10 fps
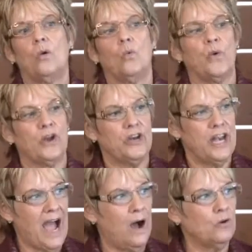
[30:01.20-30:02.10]
We are
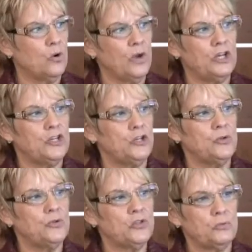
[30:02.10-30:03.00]
now going
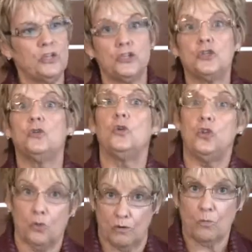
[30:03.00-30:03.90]
to switch to
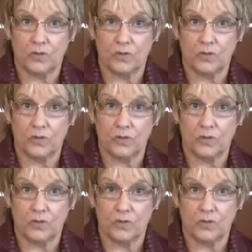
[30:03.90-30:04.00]
your